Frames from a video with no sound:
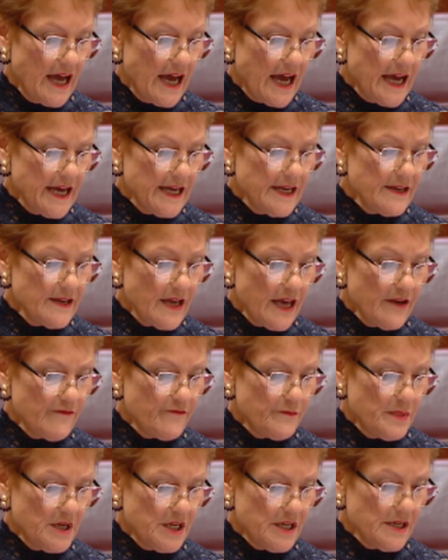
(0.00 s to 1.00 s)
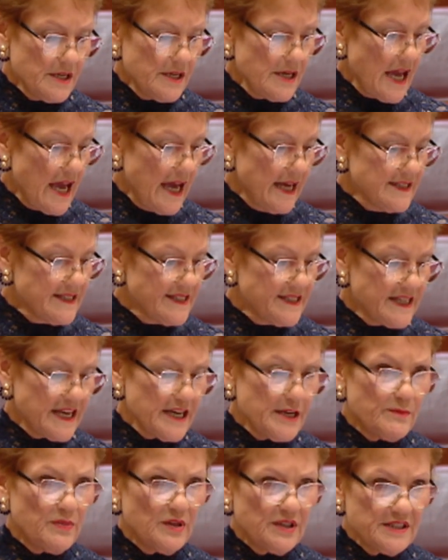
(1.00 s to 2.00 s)
AFP and
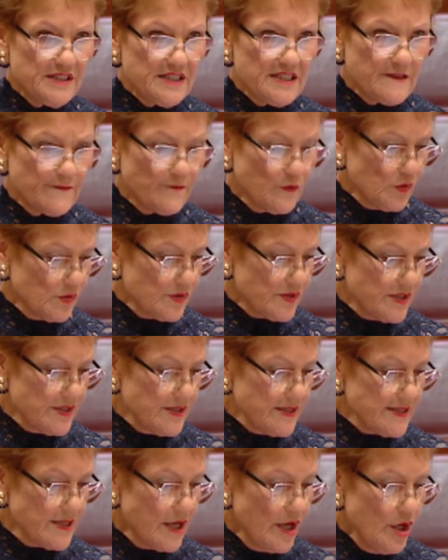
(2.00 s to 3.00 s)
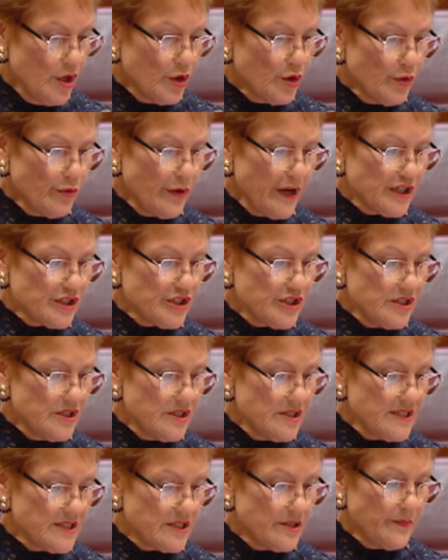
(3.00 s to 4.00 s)
state police forces,
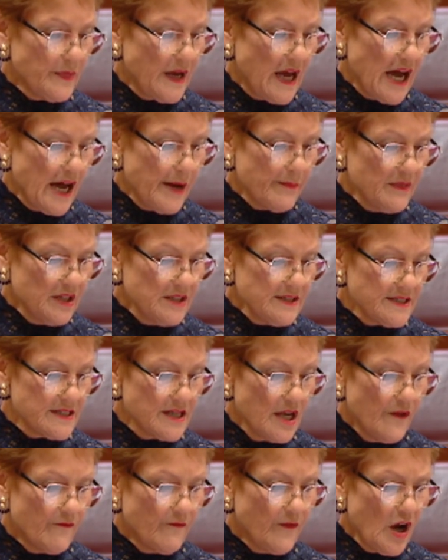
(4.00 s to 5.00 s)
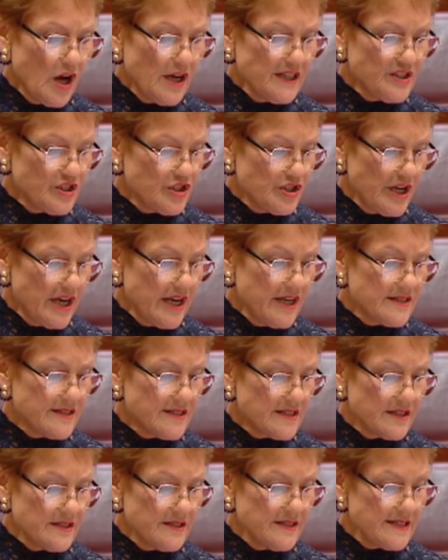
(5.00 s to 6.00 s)
corrections departments,
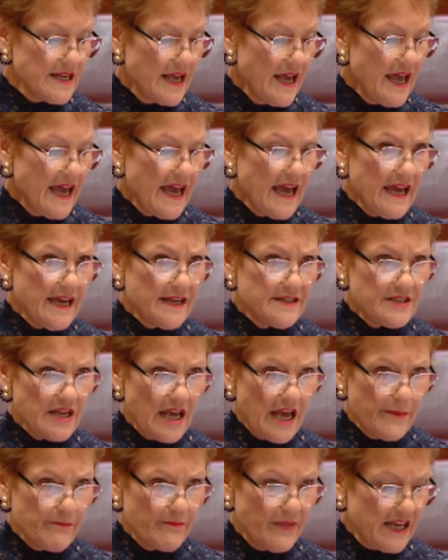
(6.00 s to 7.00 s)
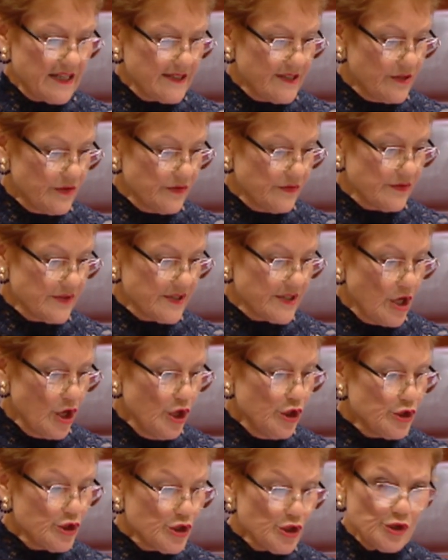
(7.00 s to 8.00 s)
vice-chancellors and ambassadors.
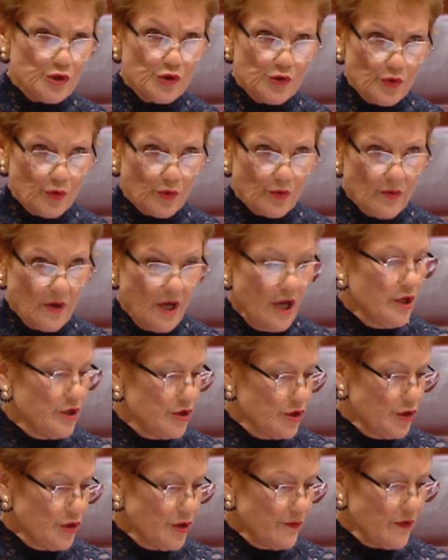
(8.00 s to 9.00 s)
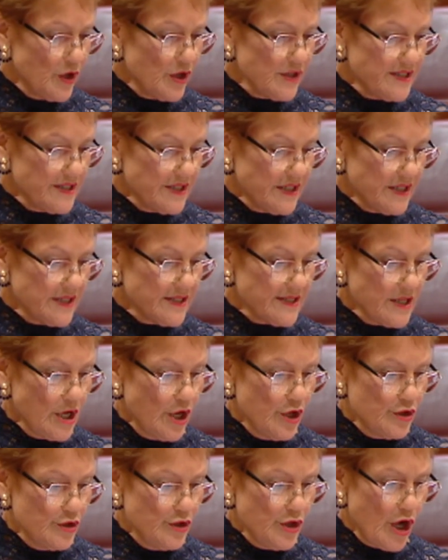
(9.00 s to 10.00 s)
2. Universities,
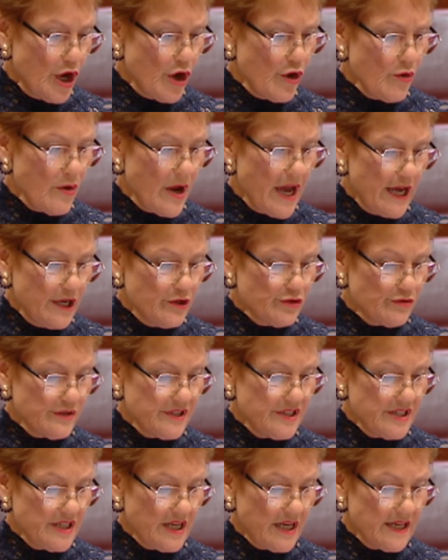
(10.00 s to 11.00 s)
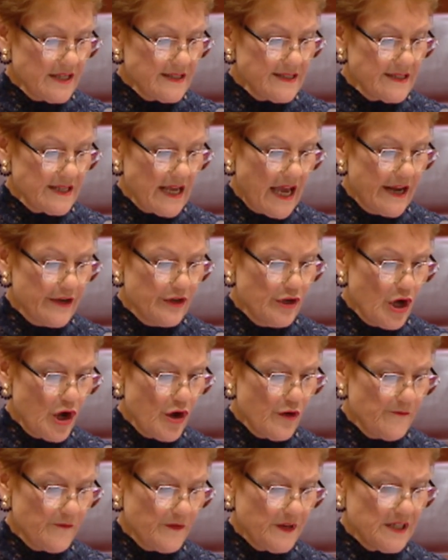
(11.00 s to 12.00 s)
no entry tests and
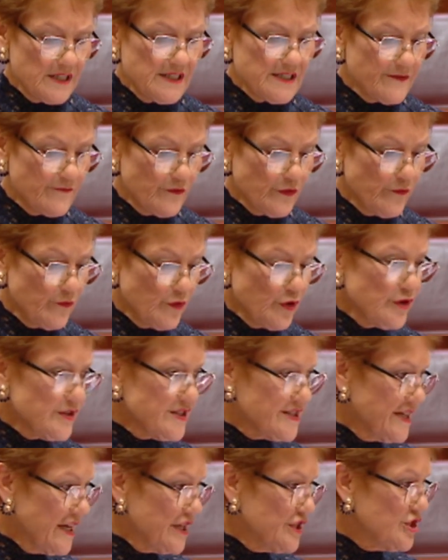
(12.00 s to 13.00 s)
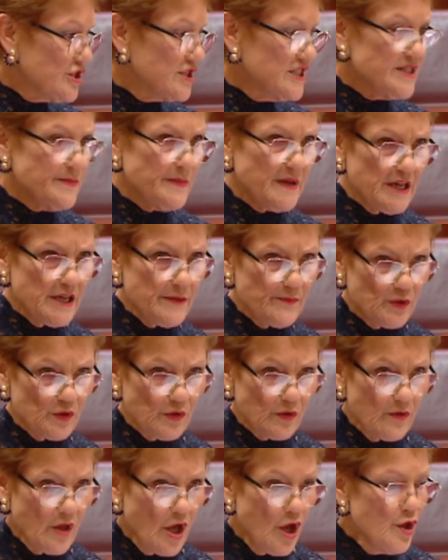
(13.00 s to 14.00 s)
no fees for First Nations
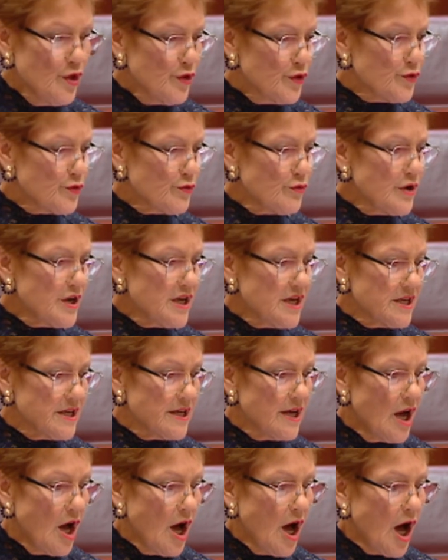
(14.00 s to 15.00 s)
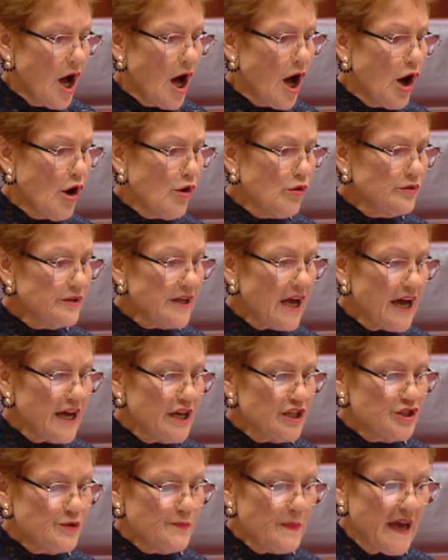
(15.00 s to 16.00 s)
people. 3. Old
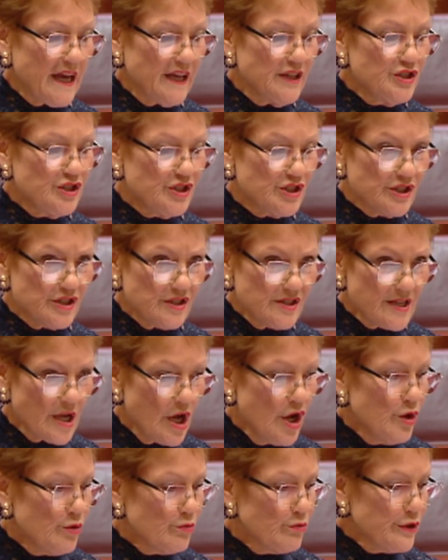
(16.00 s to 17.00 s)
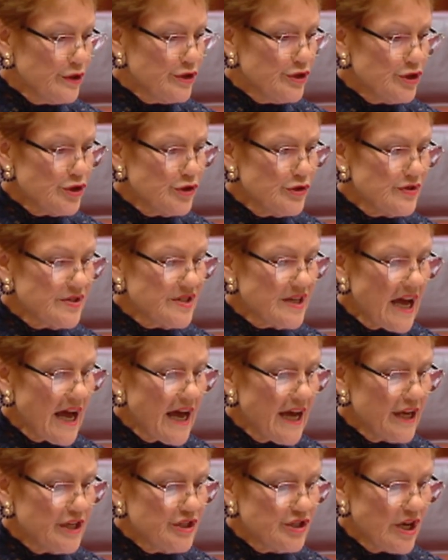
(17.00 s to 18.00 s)
age pensions, reduced
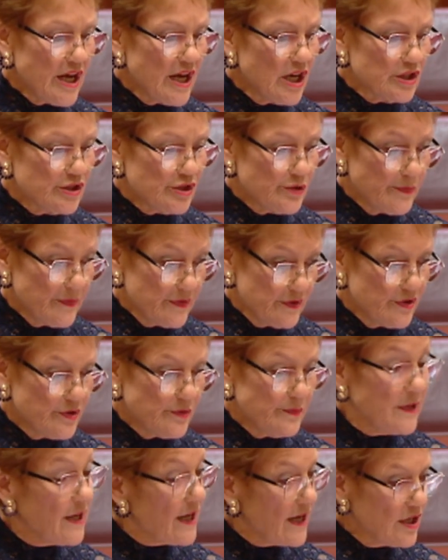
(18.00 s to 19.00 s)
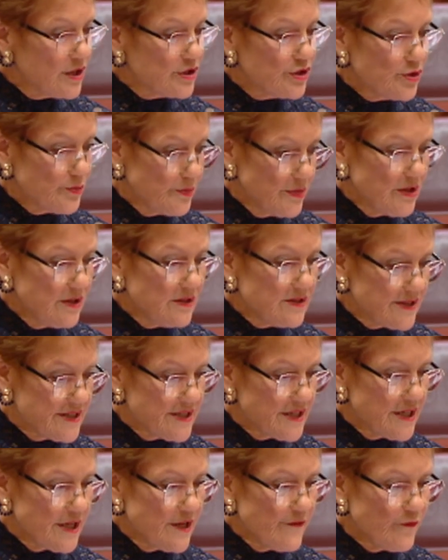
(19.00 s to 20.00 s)
age
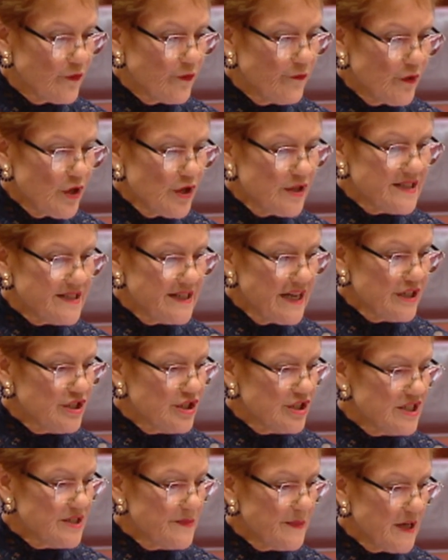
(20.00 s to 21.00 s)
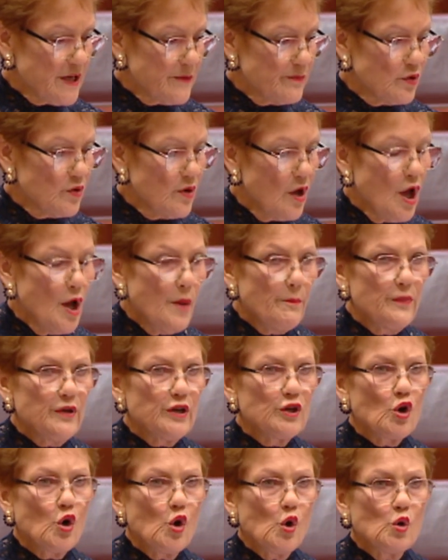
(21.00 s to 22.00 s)
eligibility for First Nations people
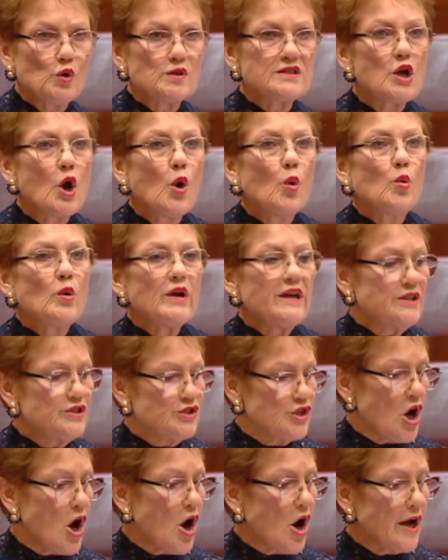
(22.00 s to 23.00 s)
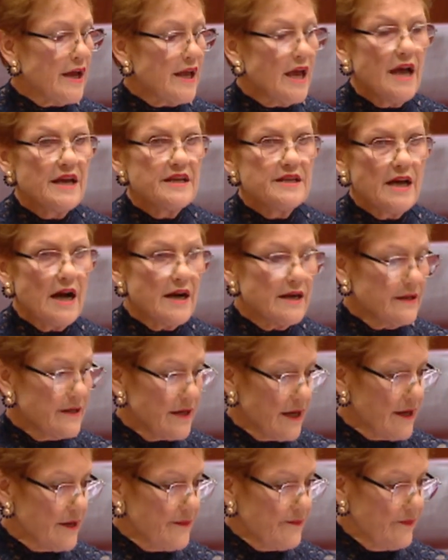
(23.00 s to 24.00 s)
because we die
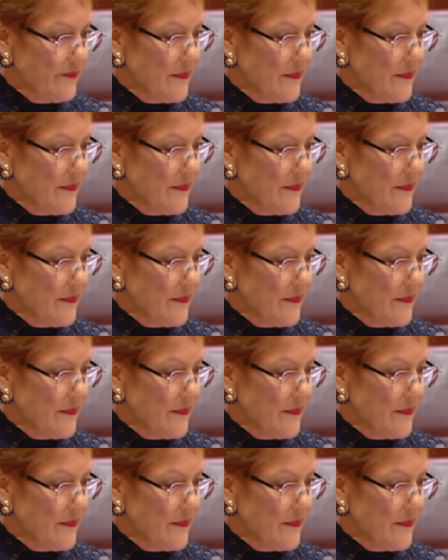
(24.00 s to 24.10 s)
younger.